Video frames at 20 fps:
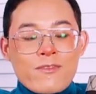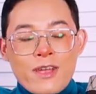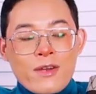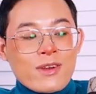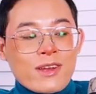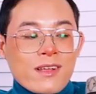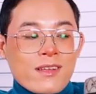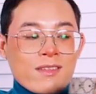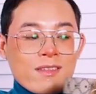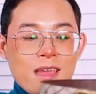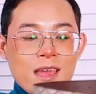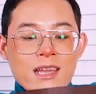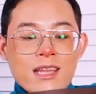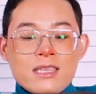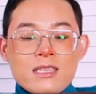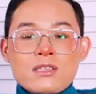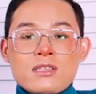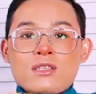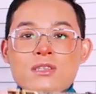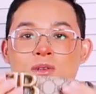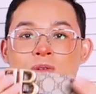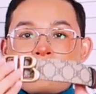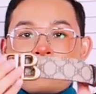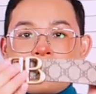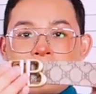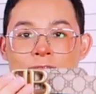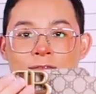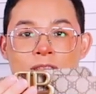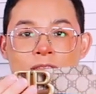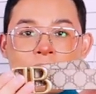very excited to
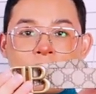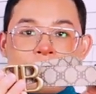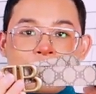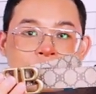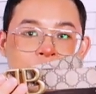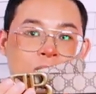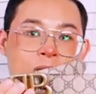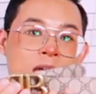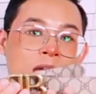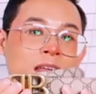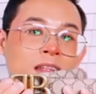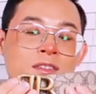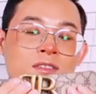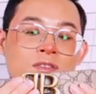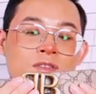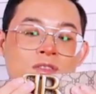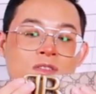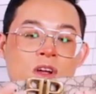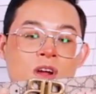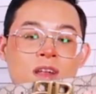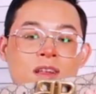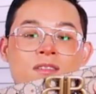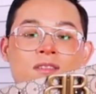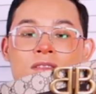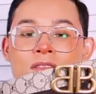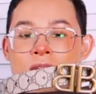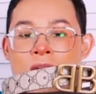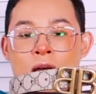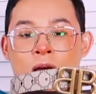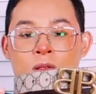give this a try and start
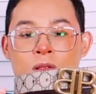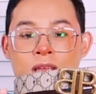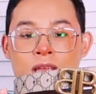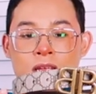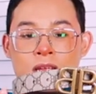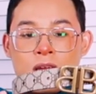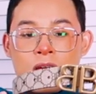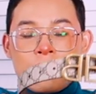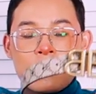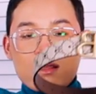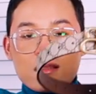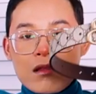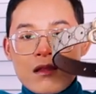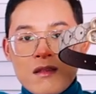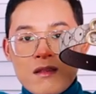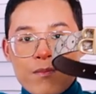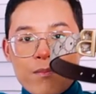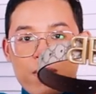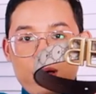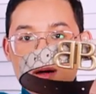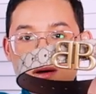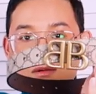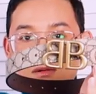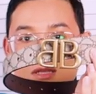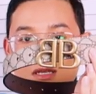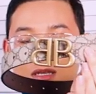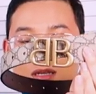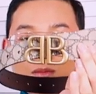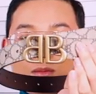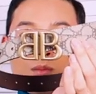styling this
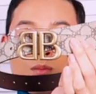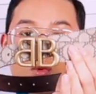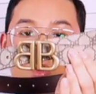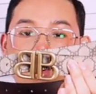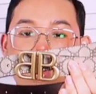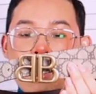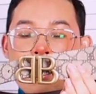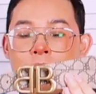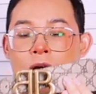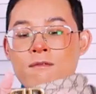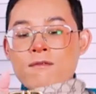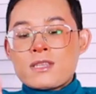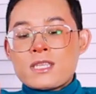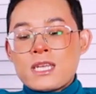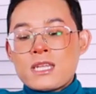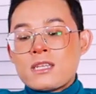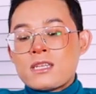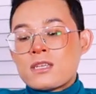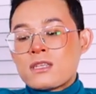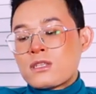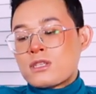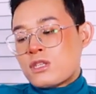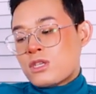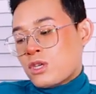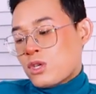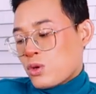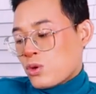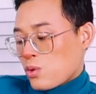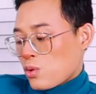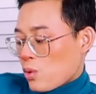belt more often
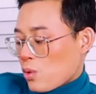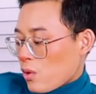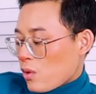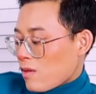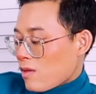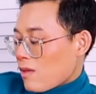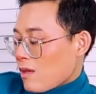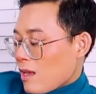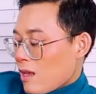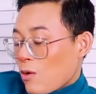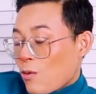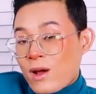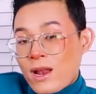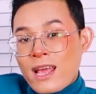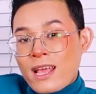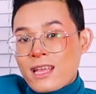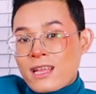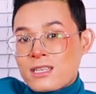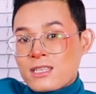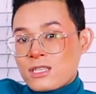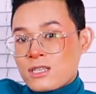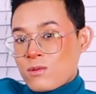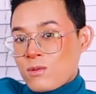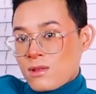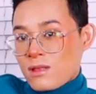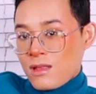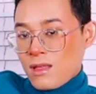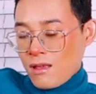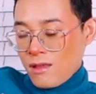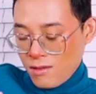to see what I can do
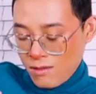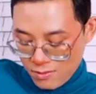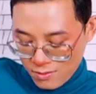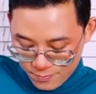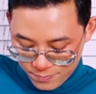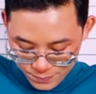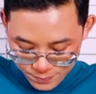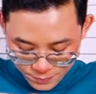with this.